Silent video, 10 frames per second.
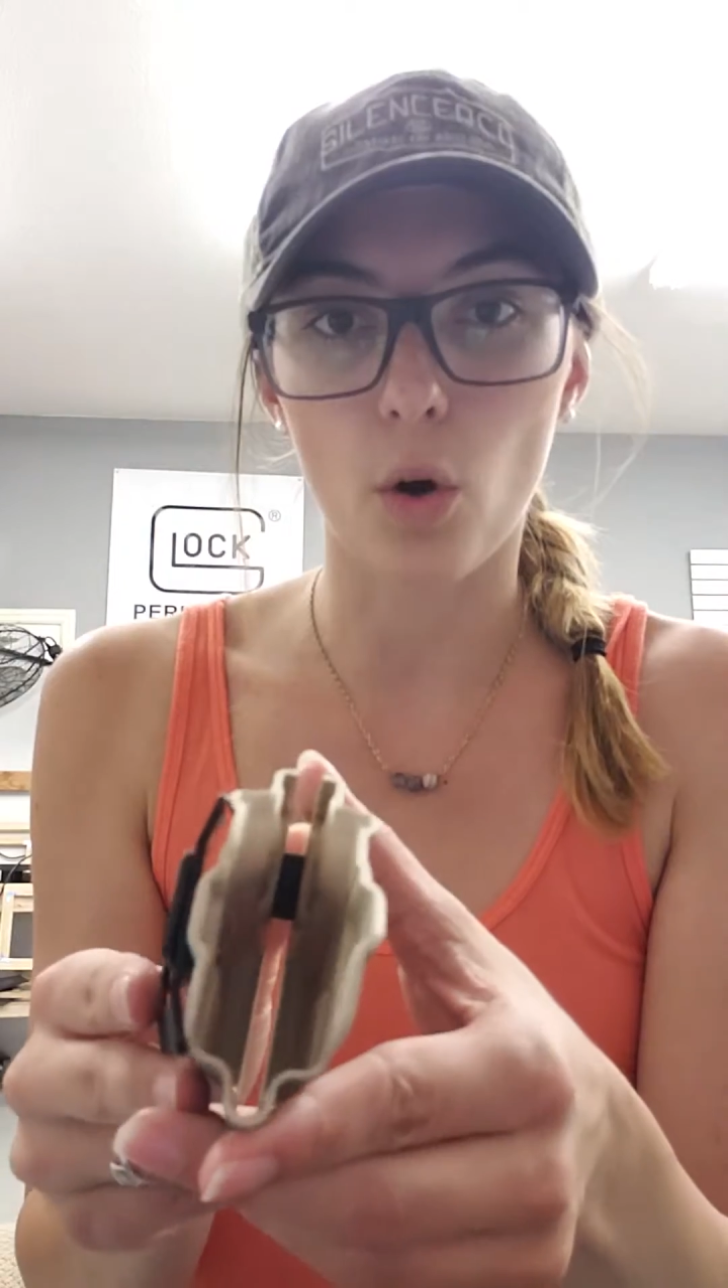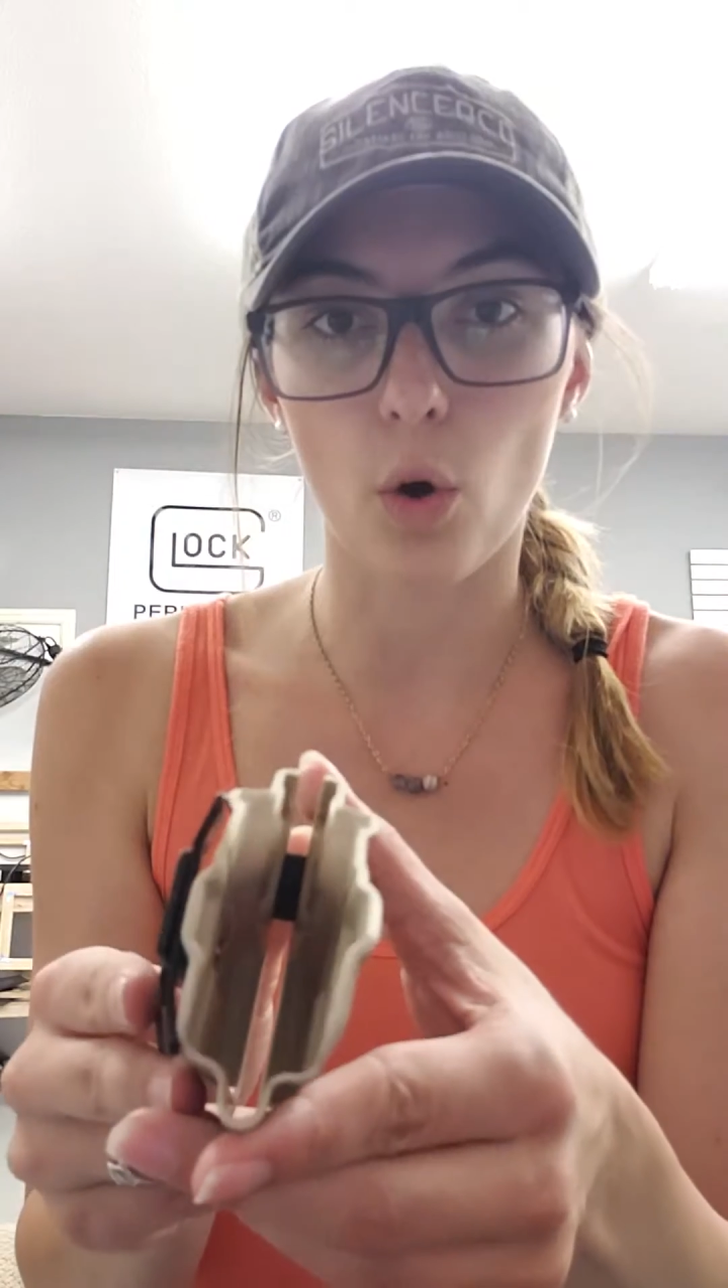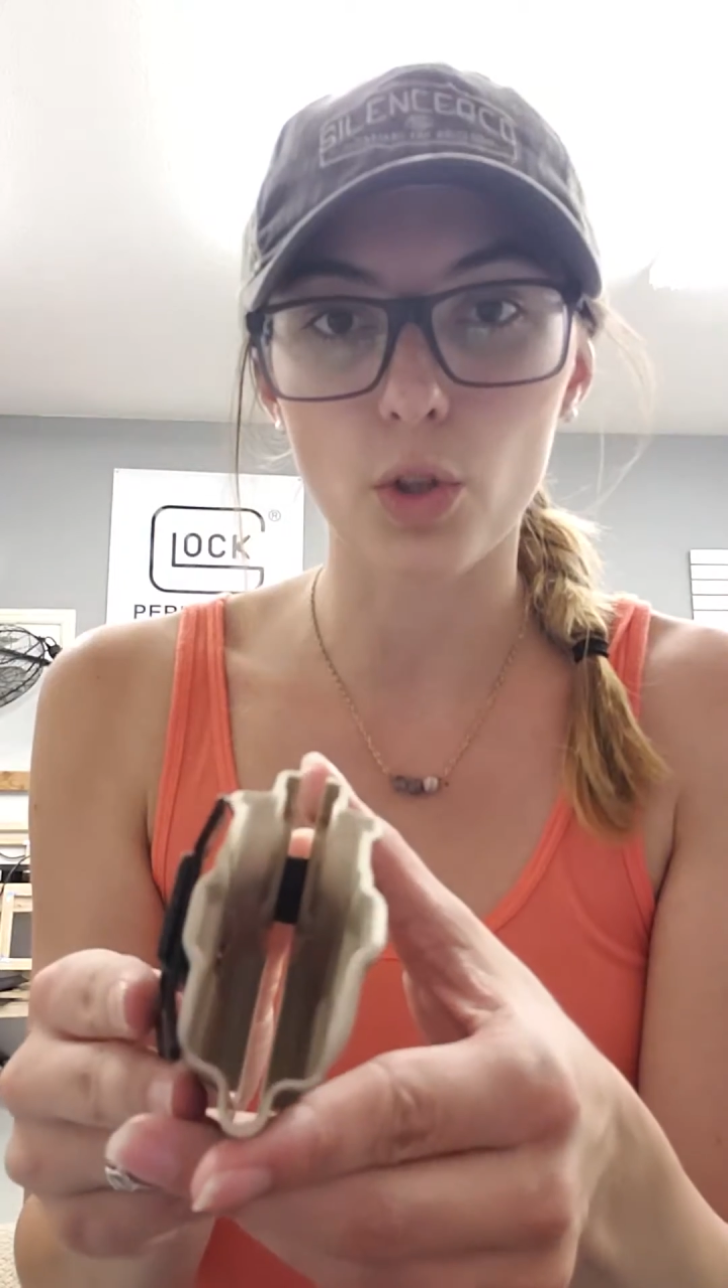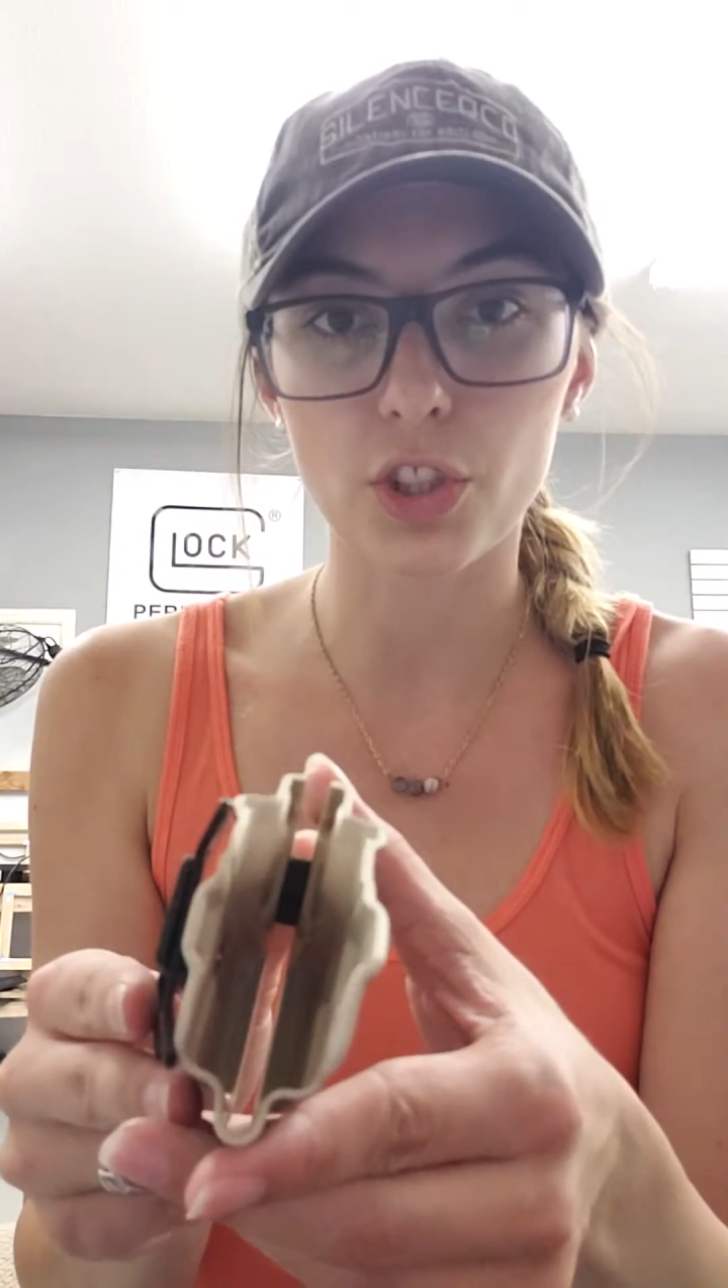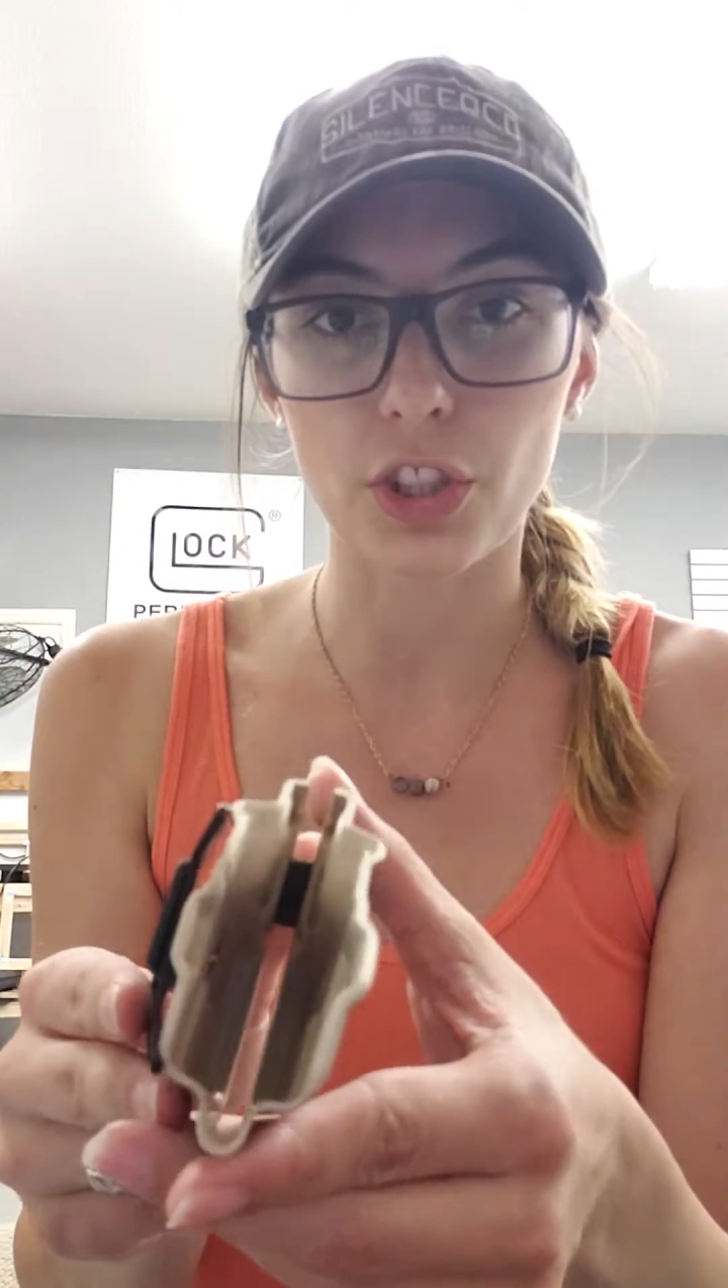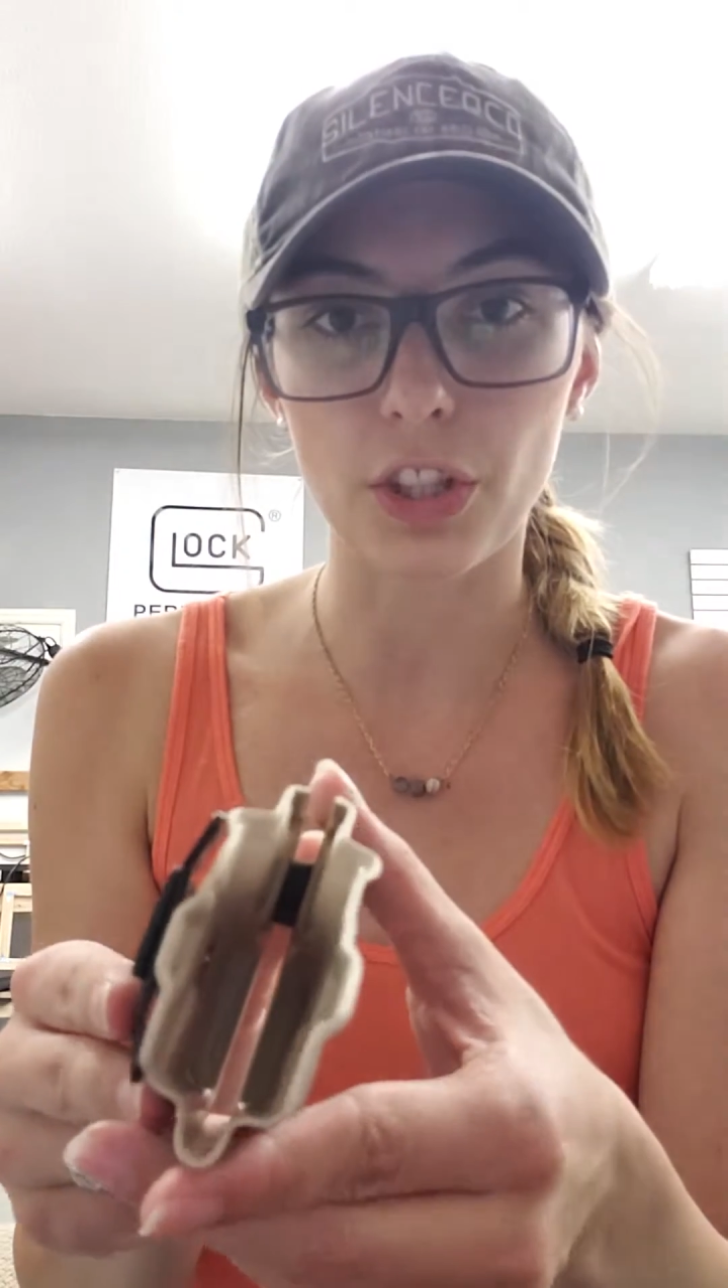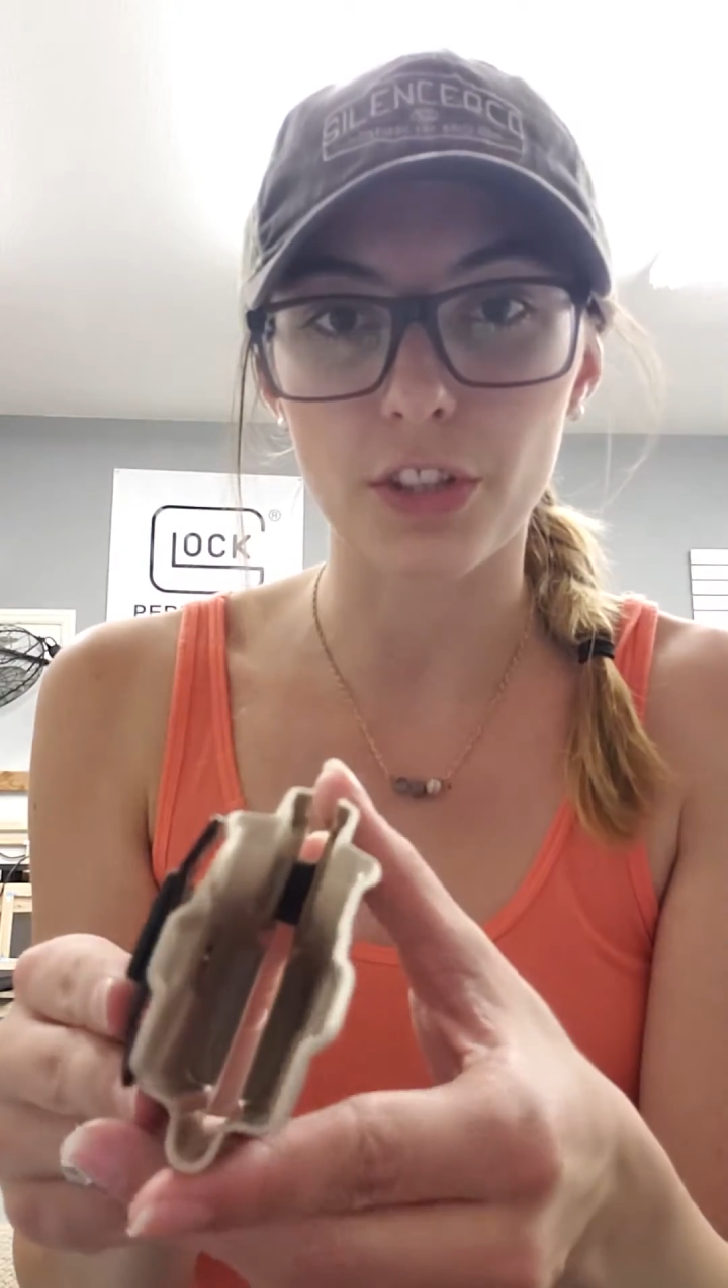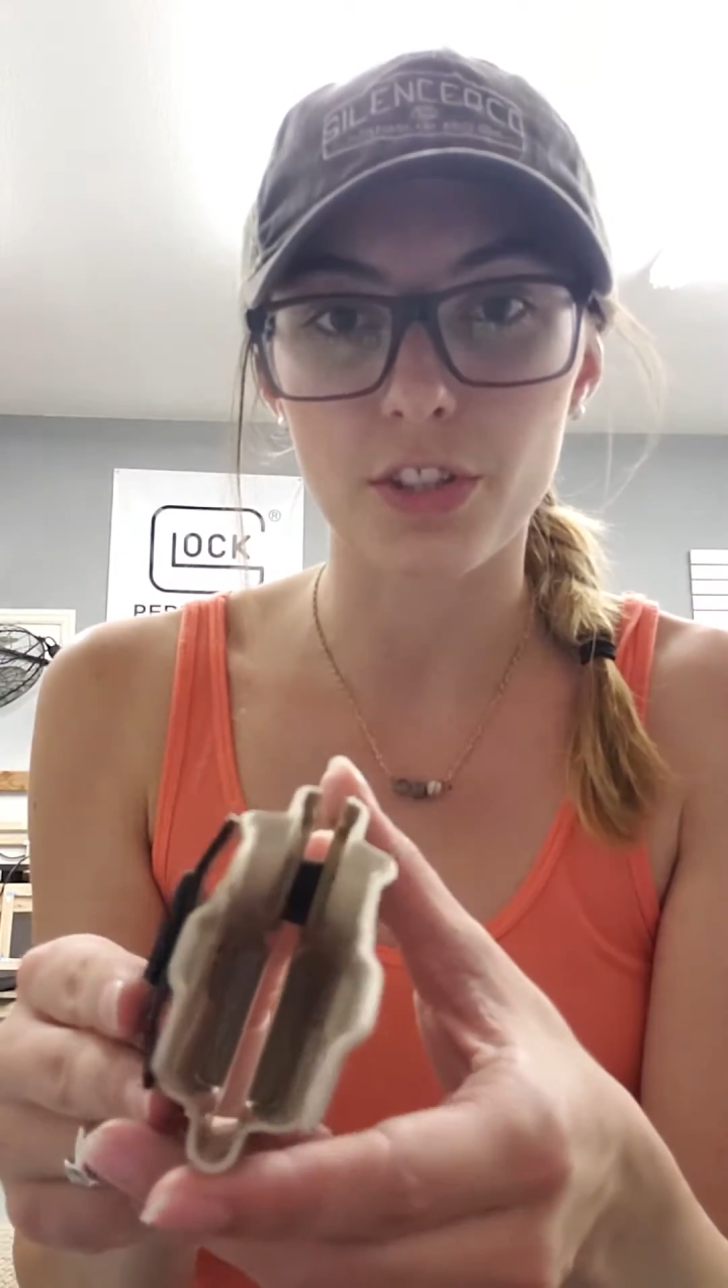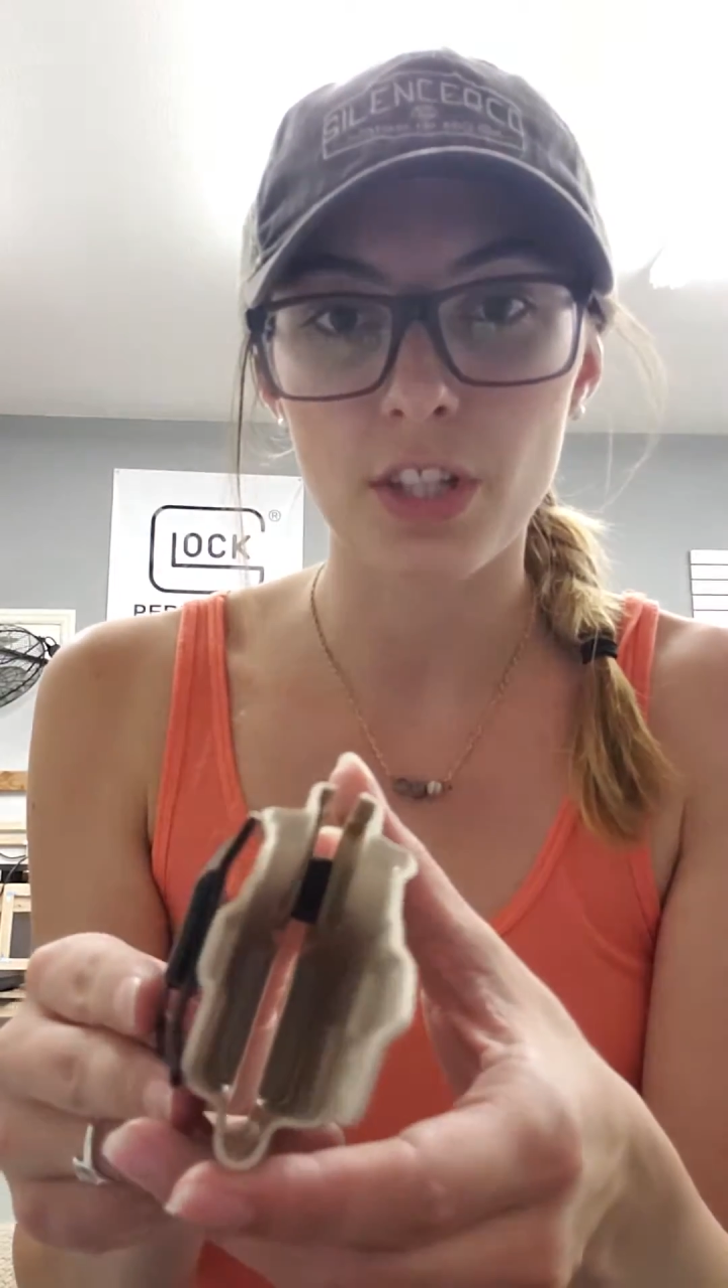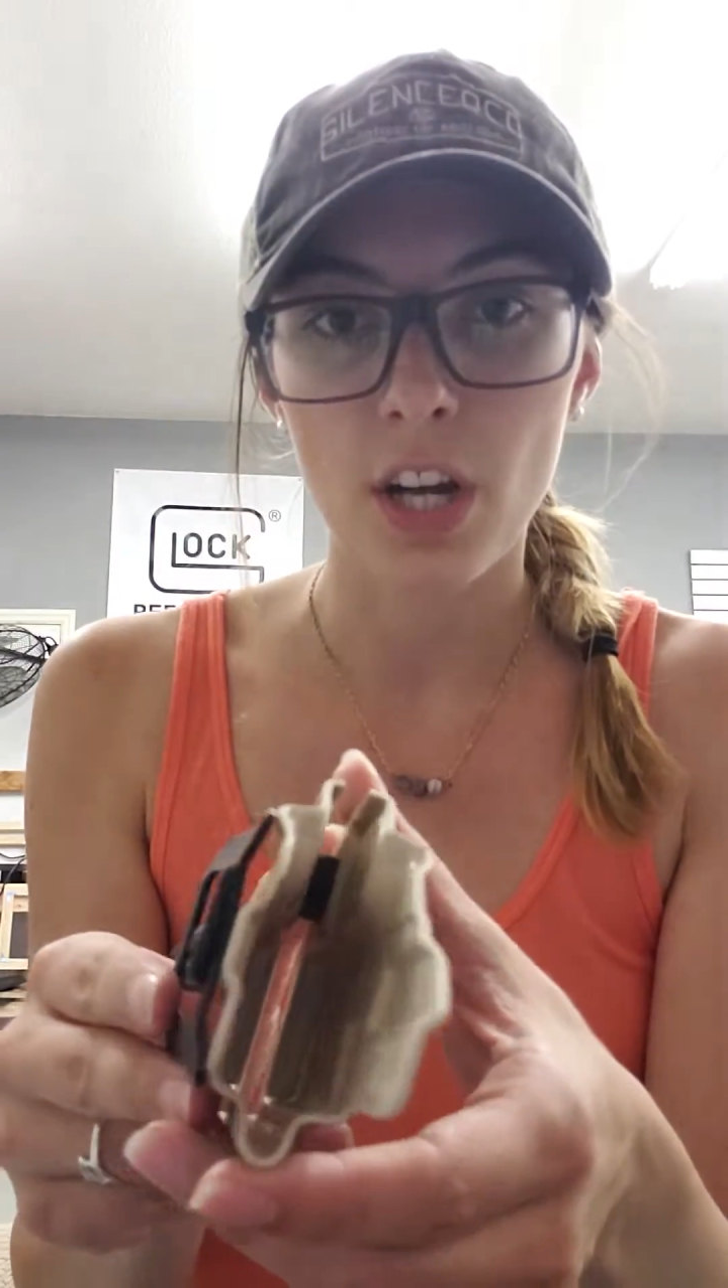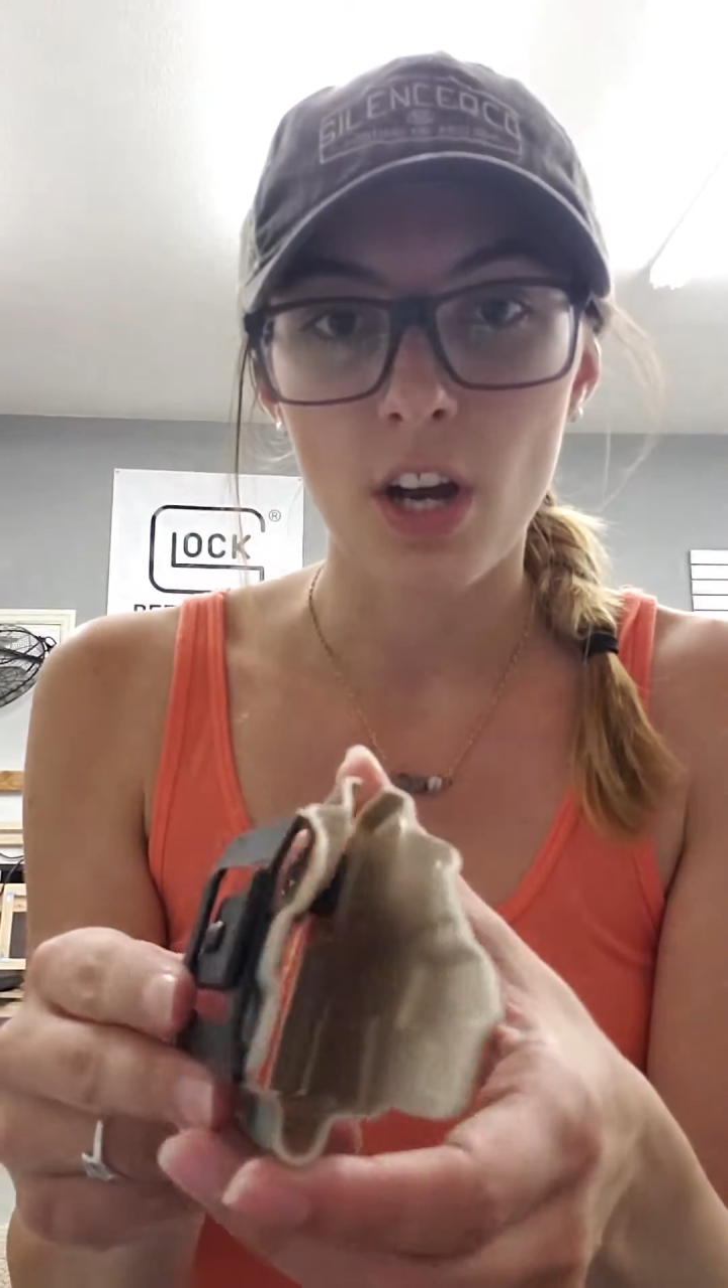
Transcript: holsters